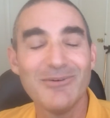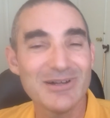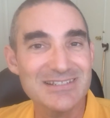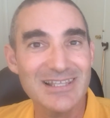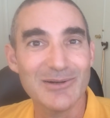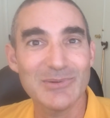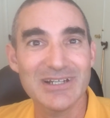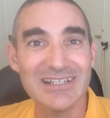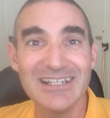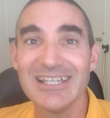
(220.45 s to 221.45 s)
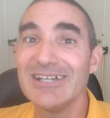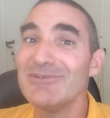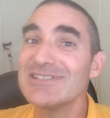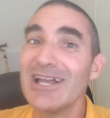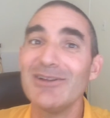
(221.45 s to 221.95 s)
What's that way? It
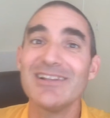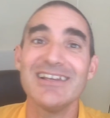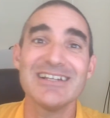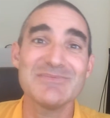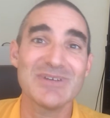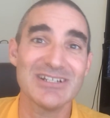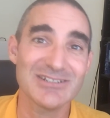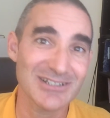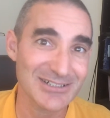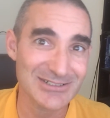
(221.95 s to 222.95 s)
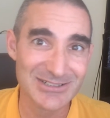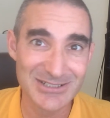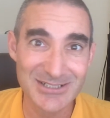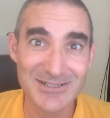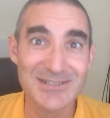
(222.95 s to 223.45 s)
was outlined by Dr.
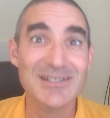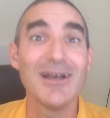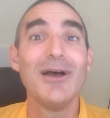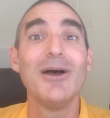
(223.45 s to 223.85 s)
Seuss.